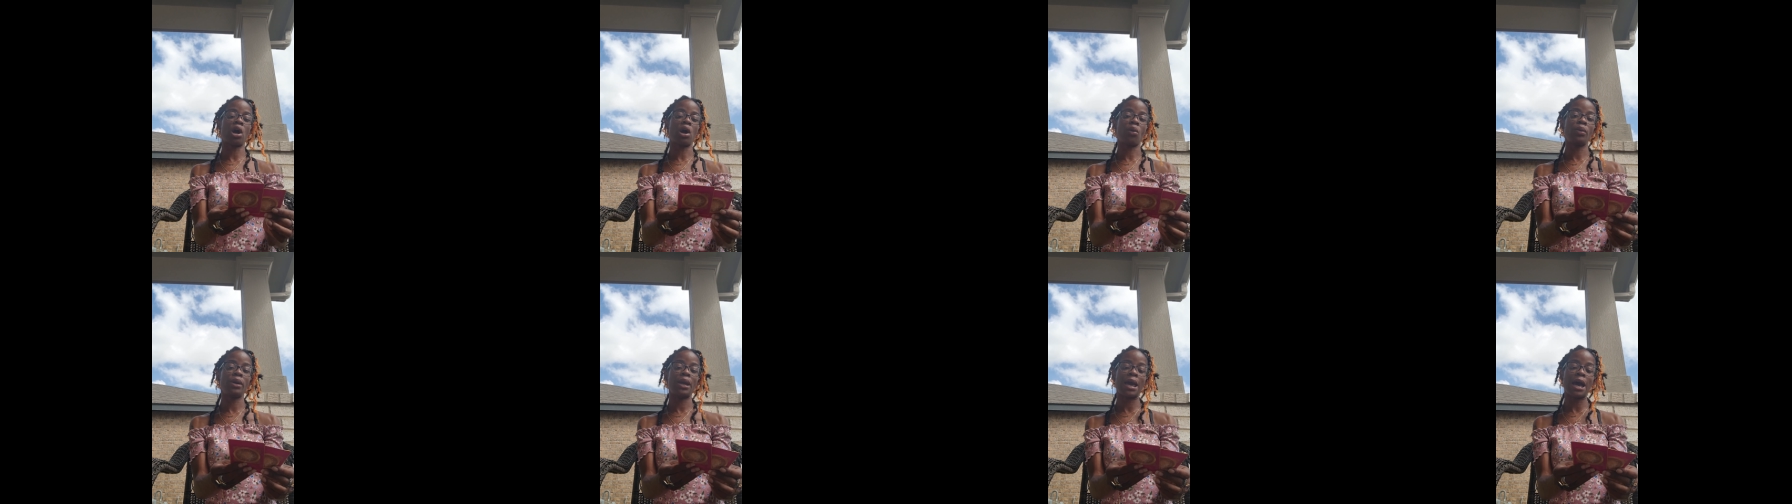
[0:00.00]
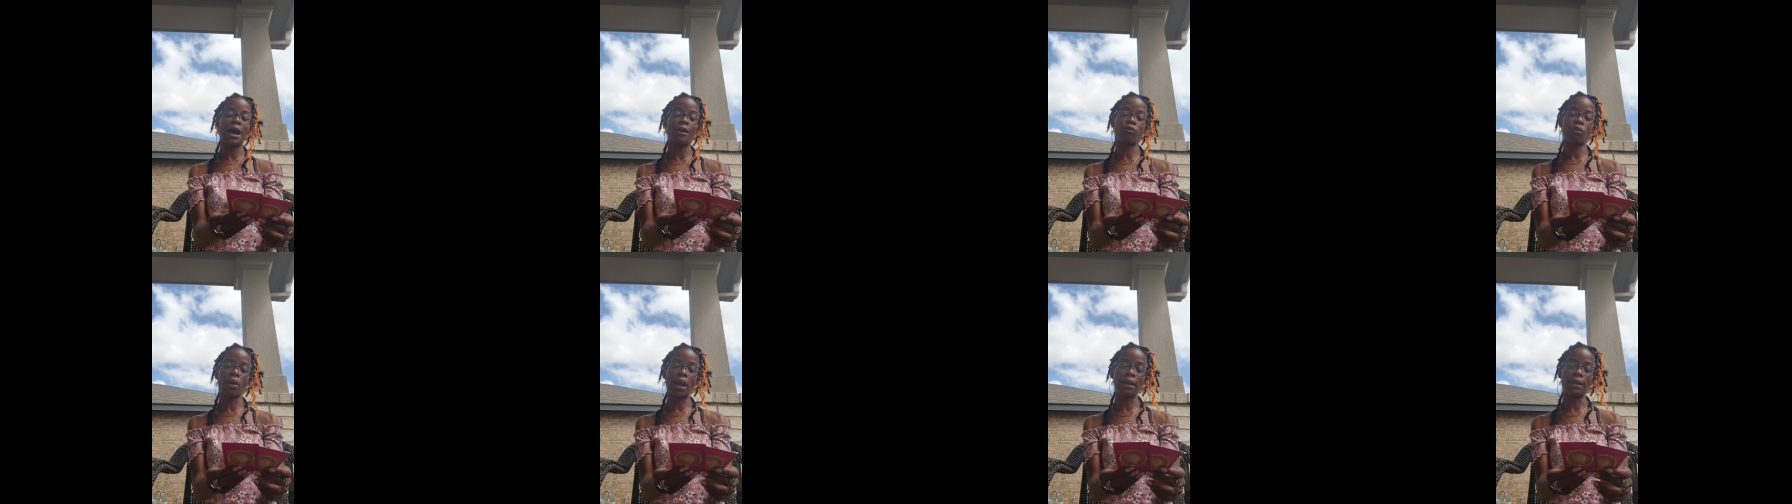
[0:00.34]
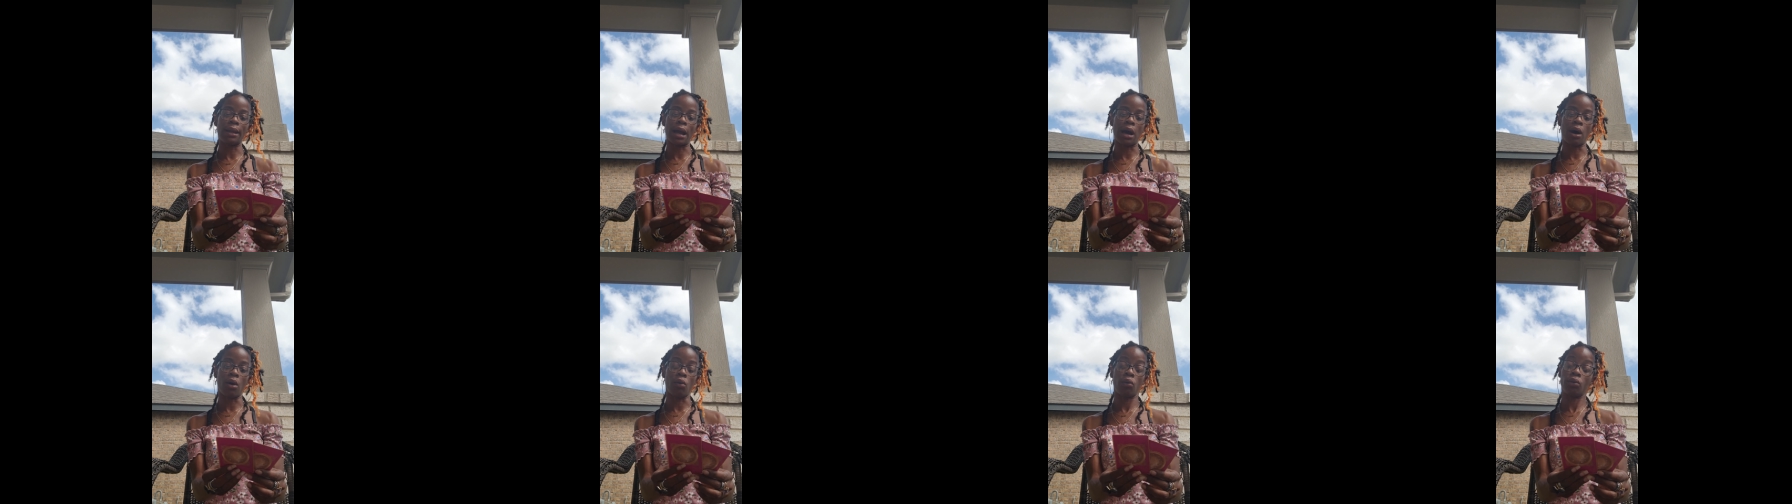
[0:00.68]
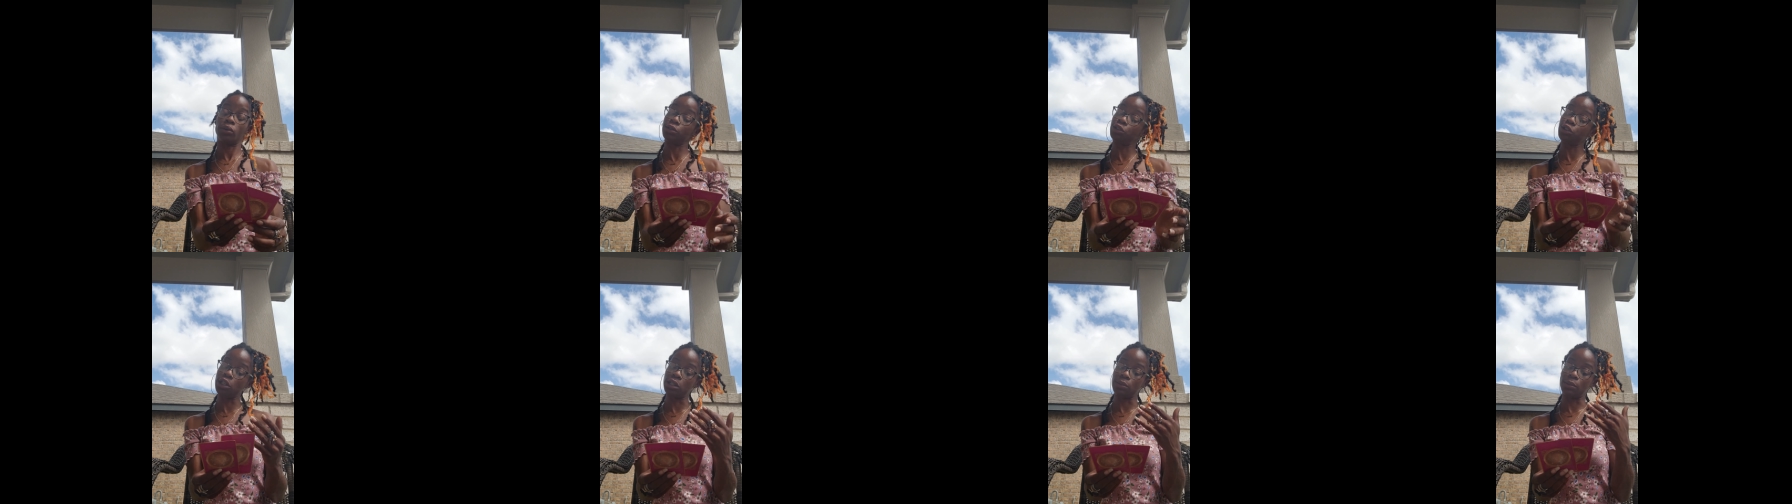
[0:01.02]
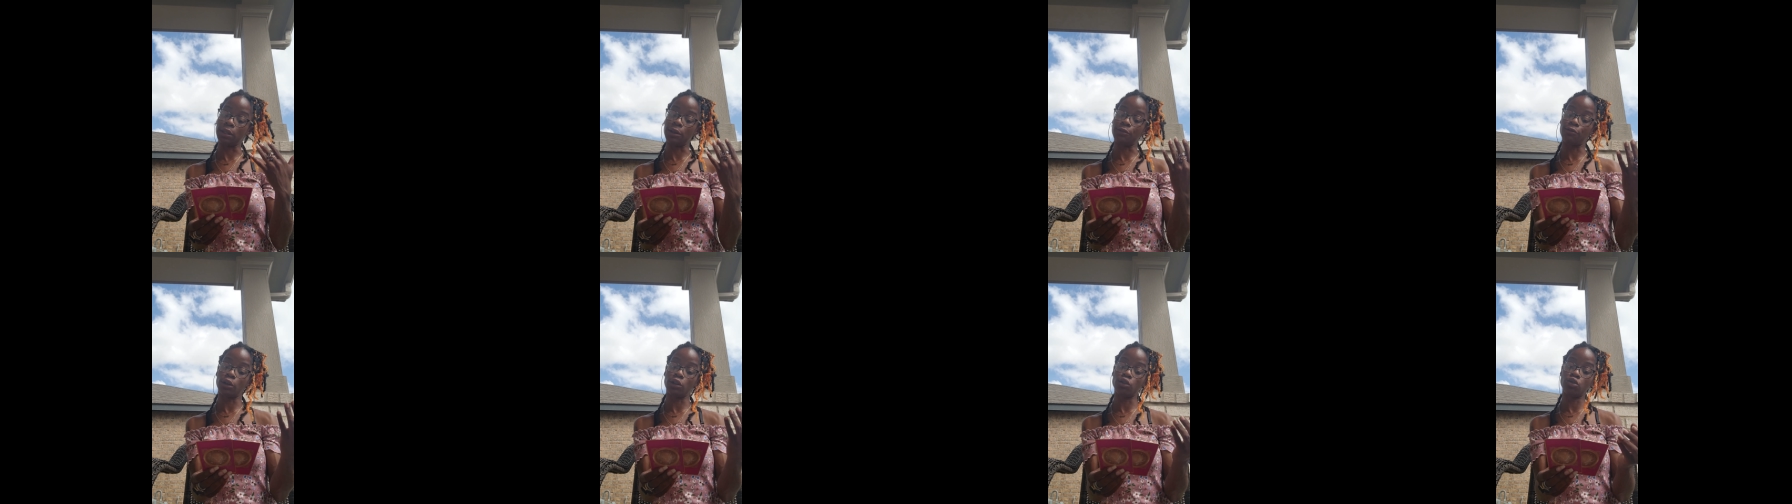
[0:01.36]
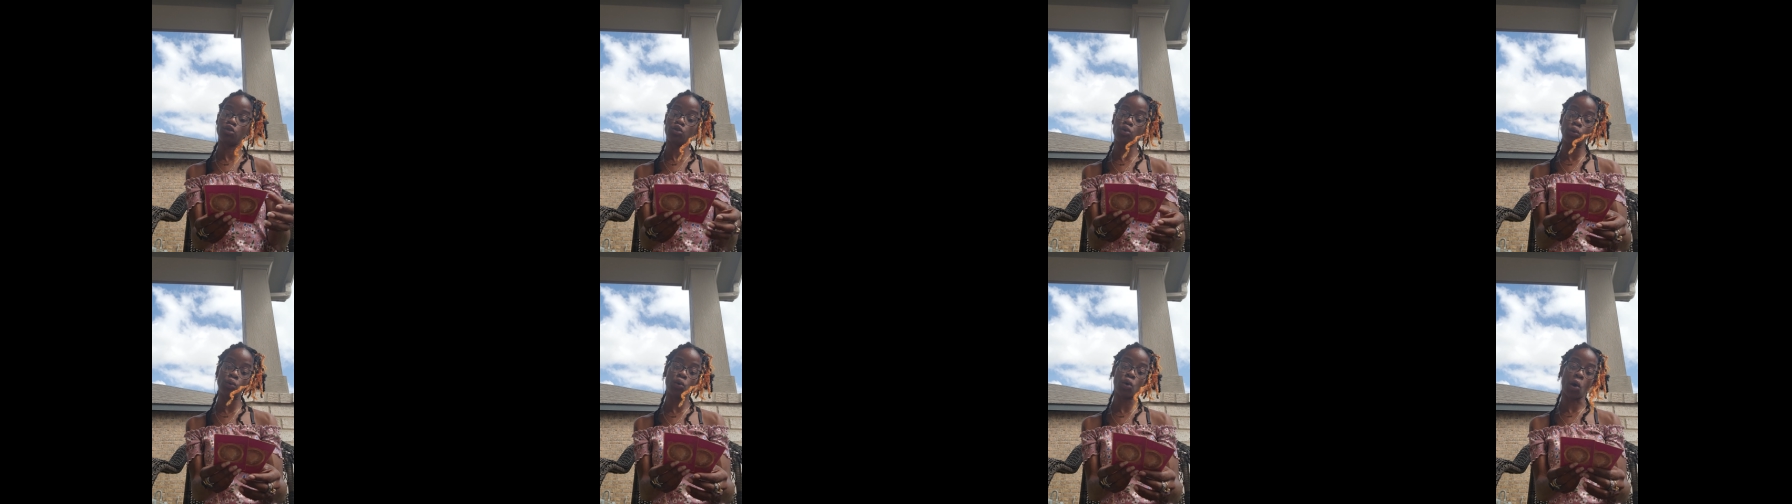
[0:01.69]
card we have right now, or excuse me, the
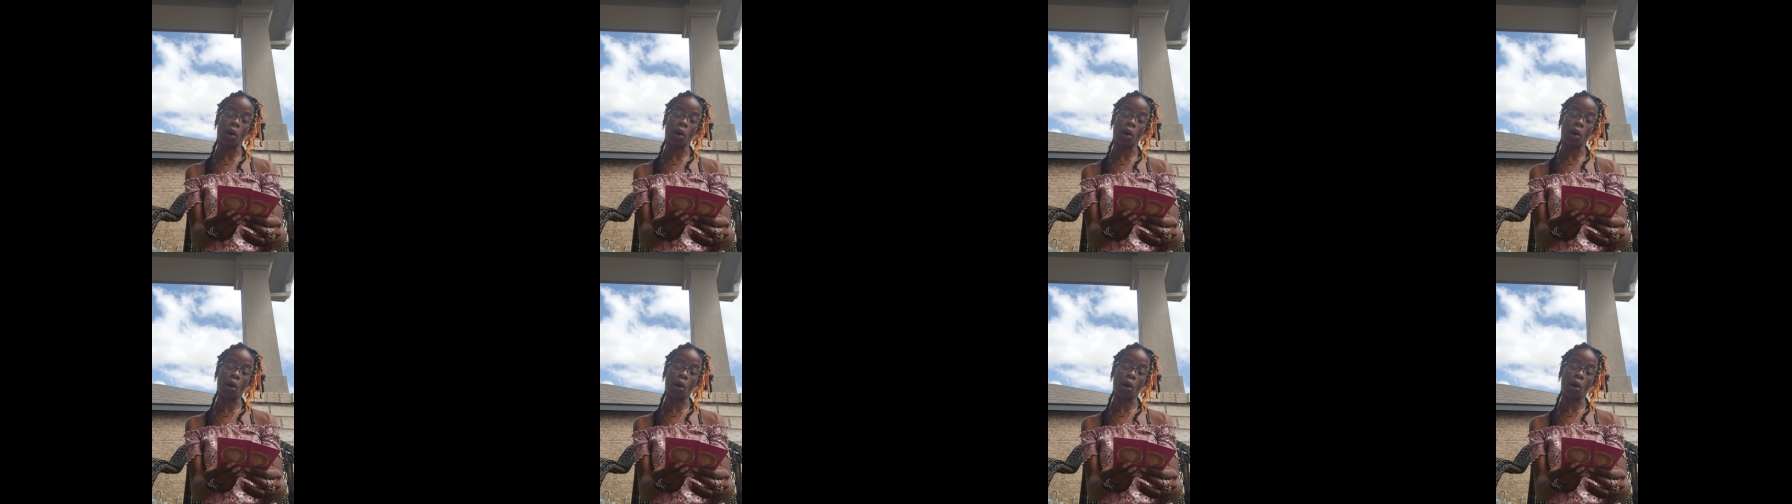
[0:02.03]
first two